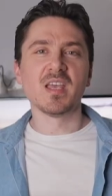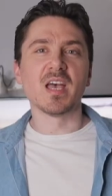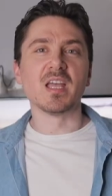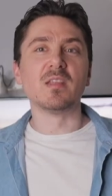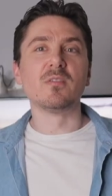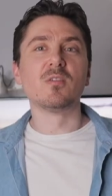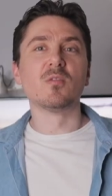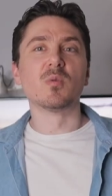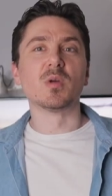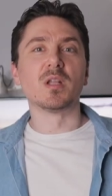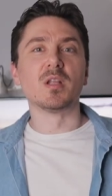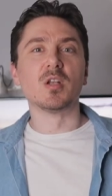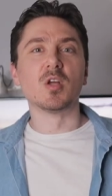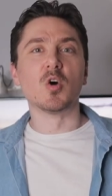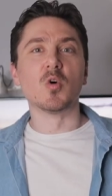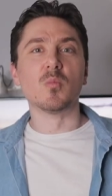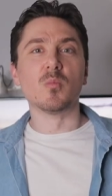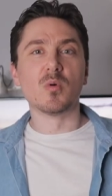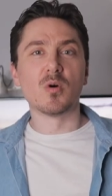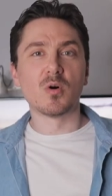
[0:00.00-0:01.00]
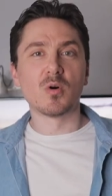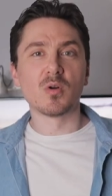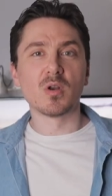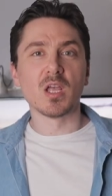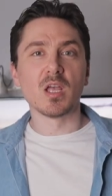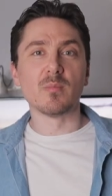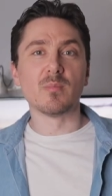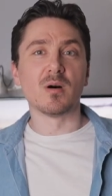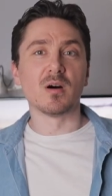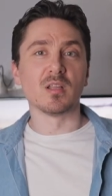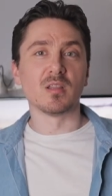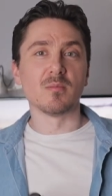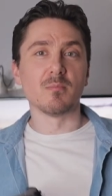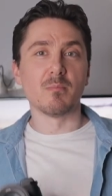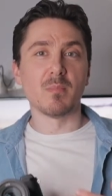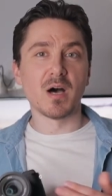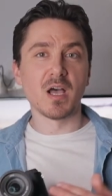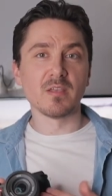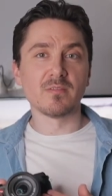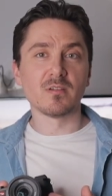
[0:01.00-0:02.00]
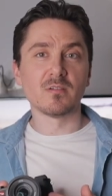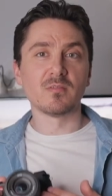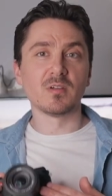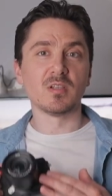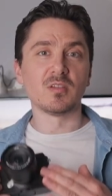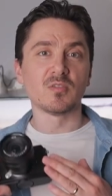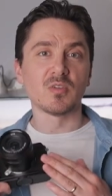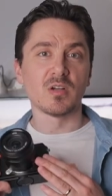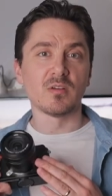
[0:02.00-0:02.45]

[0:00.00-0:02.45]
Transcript: And if you want to know more about my favorite